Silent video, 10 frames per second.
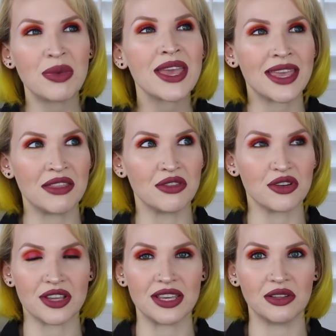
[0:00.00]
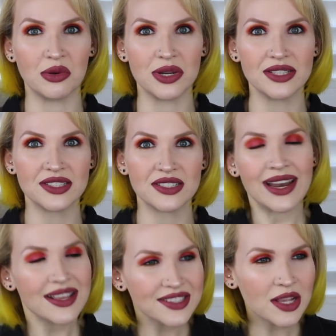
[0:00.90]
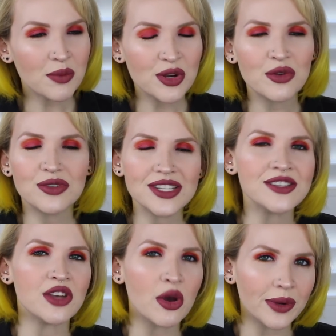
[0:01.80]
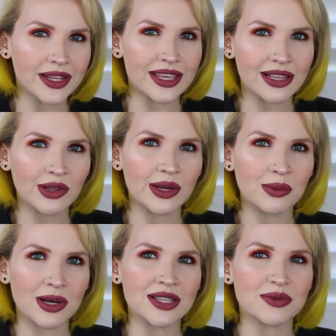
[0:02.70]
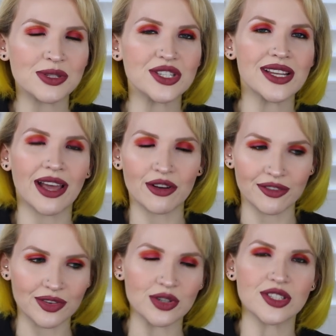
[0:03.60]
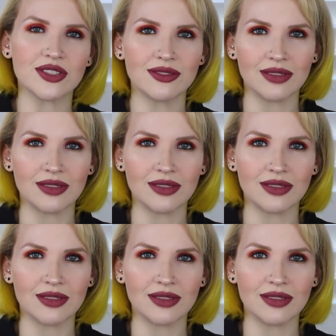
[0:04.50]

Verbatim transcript: picking their keloids. And as someone who didn't know what a keloid was when she got her first